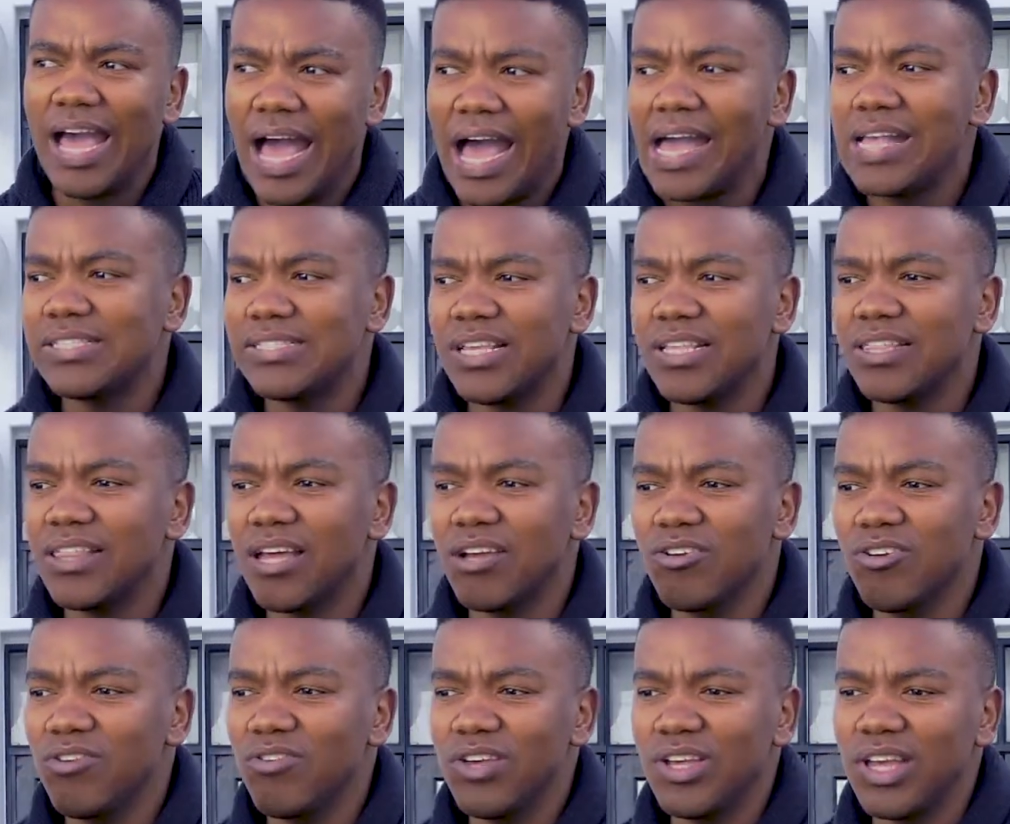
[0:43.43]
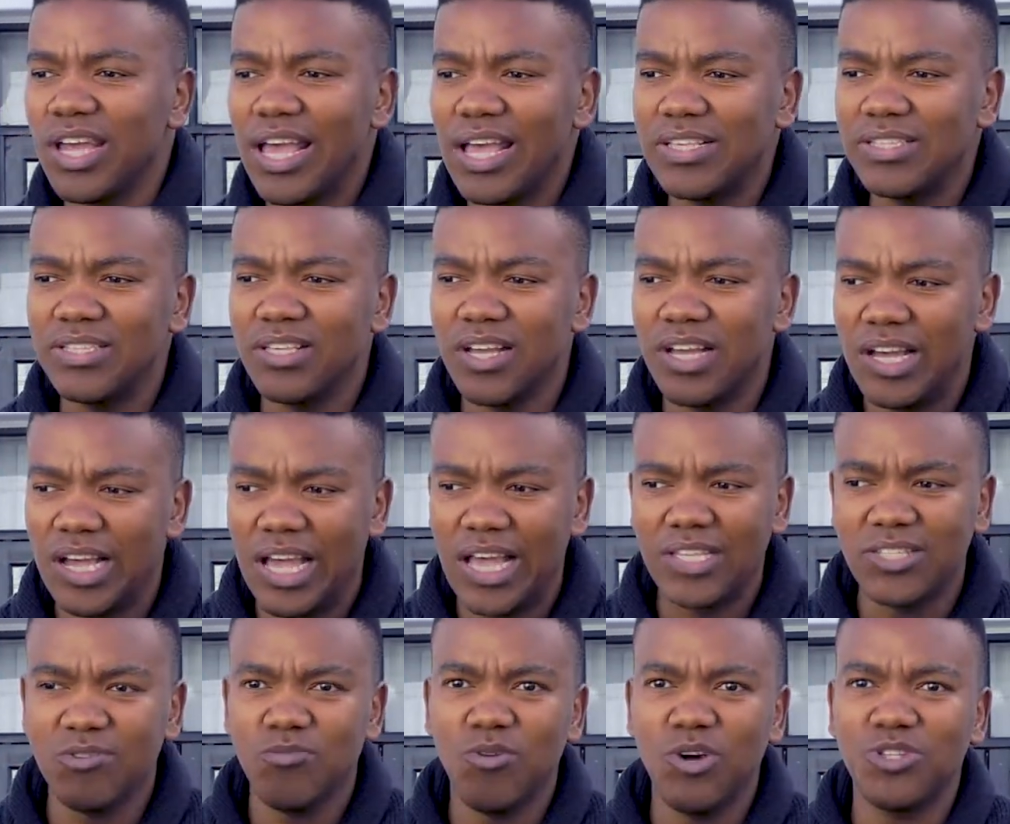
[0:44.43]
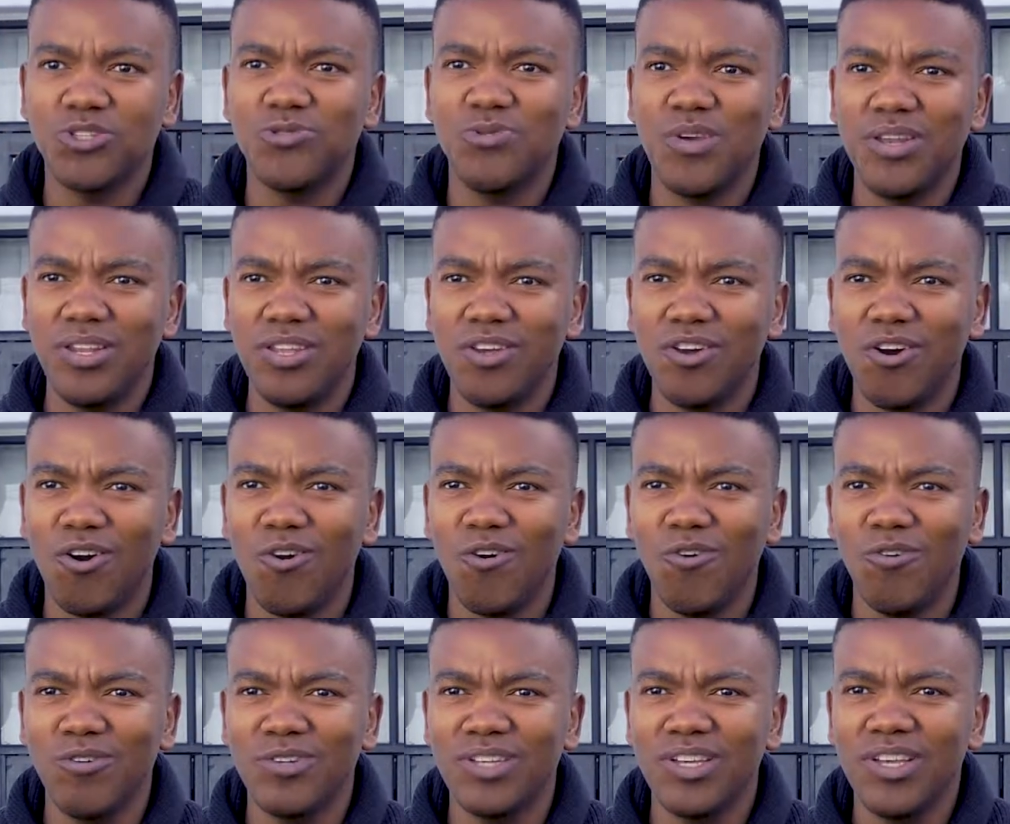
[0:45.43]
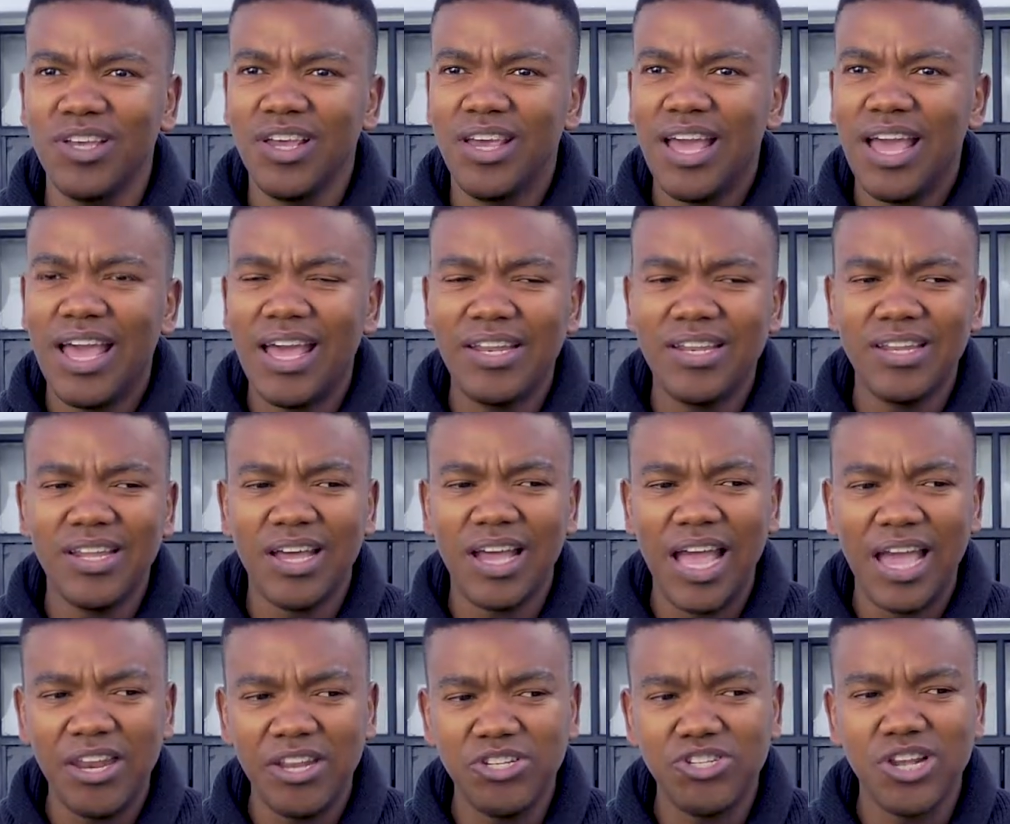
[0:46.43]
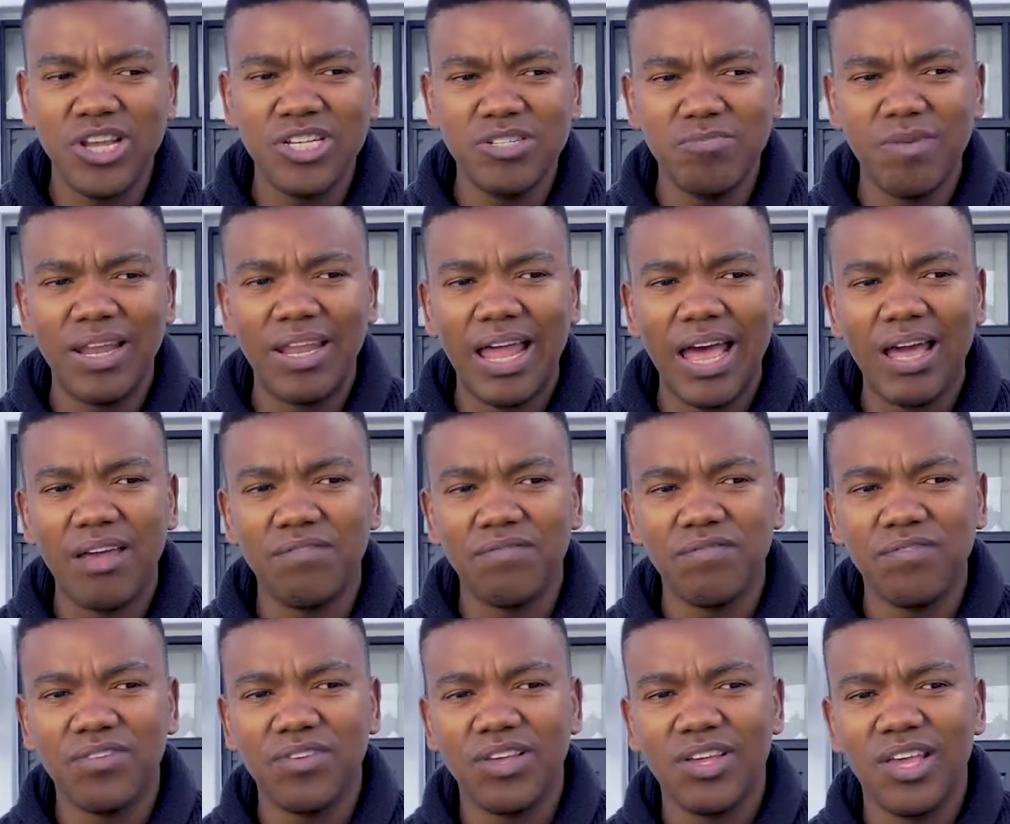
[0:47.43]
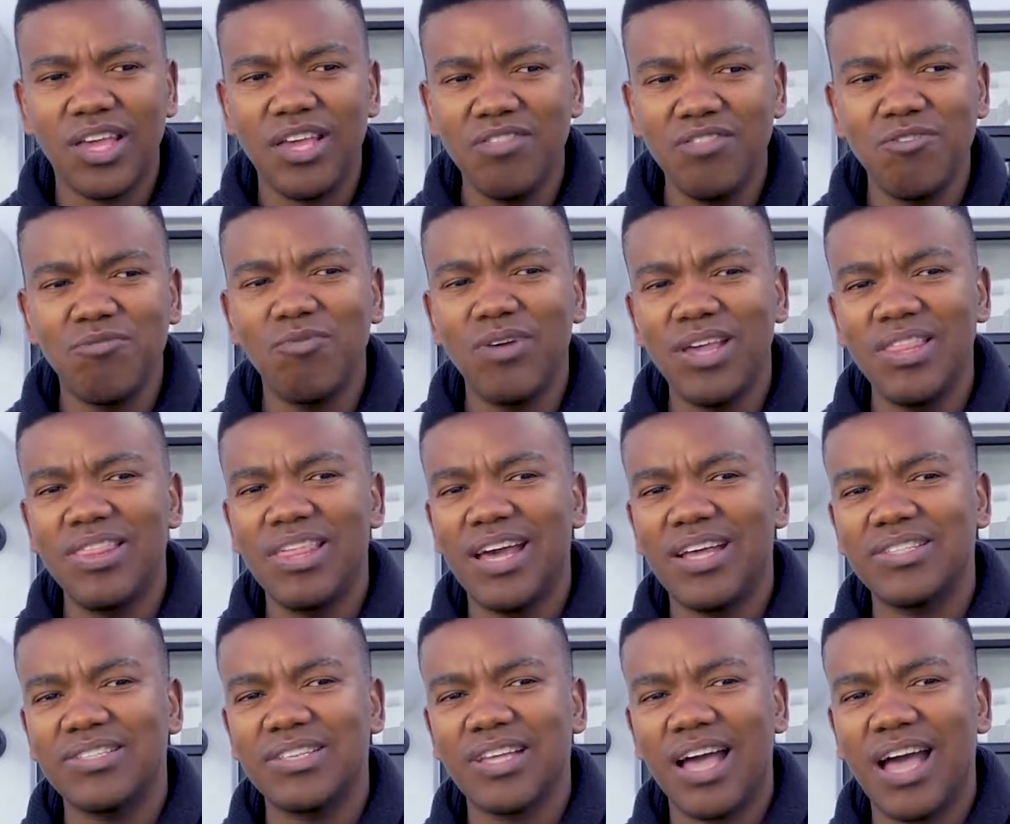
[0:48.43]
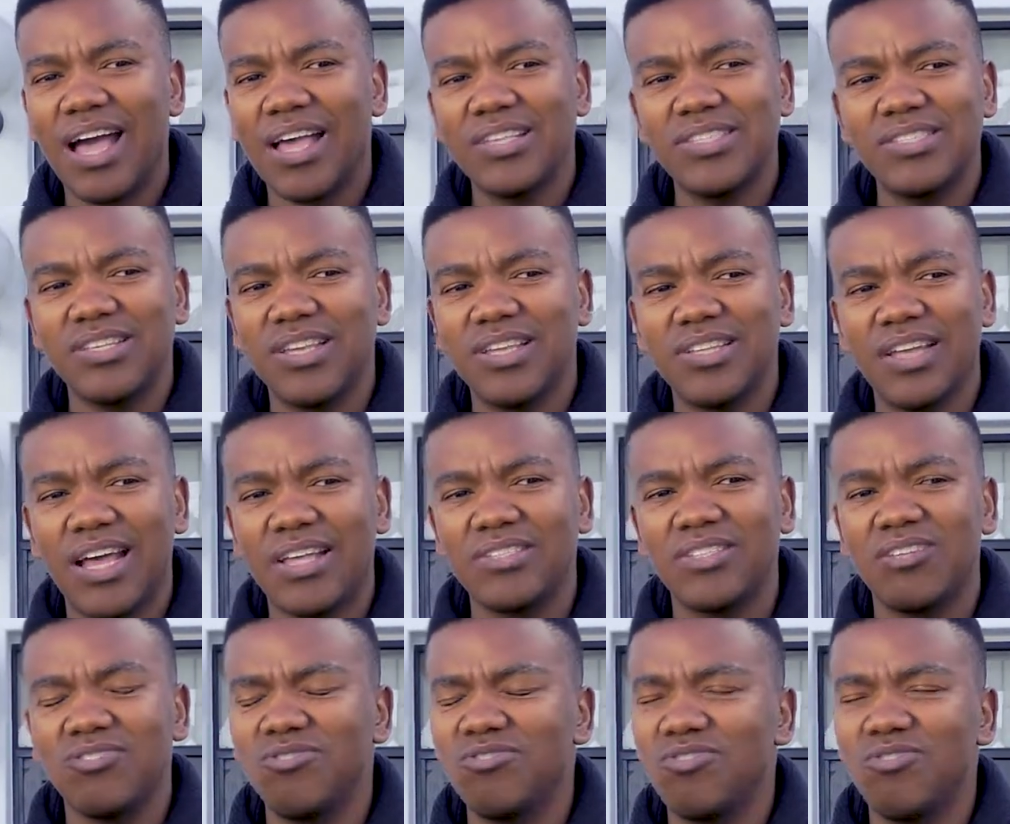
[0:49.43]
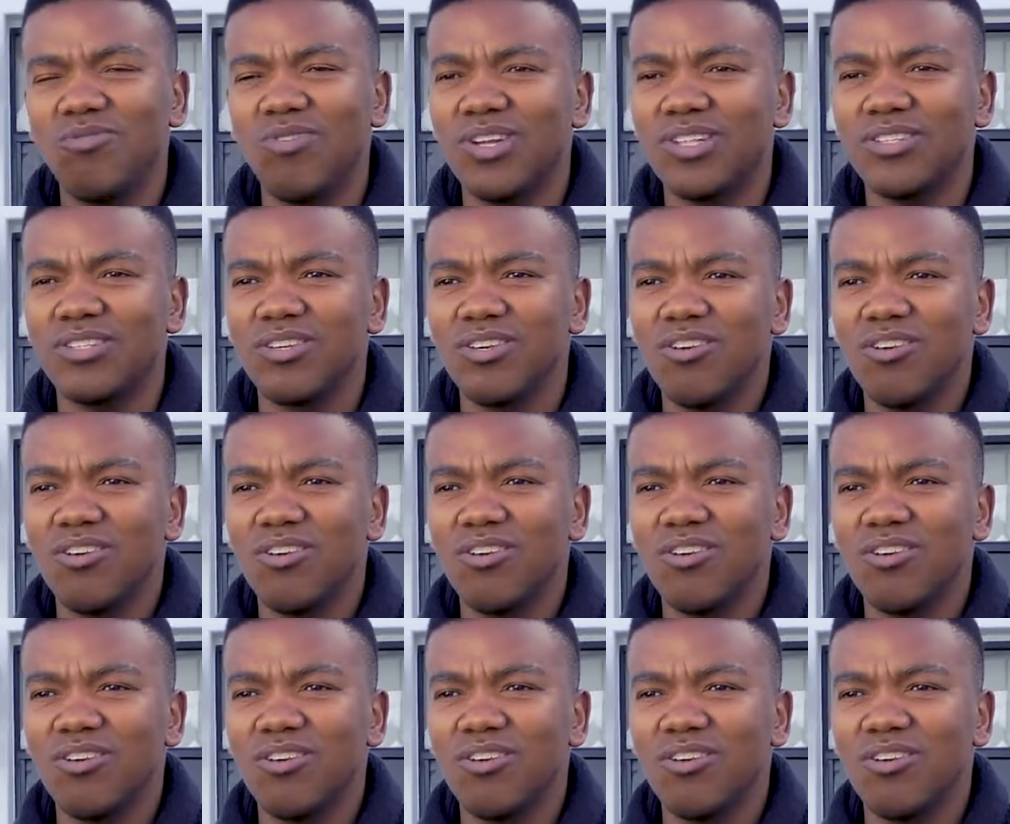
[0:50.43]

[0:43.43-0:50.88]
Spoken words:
I set that going as a 20-year-old, and it changed my life in the way that I said, you know what?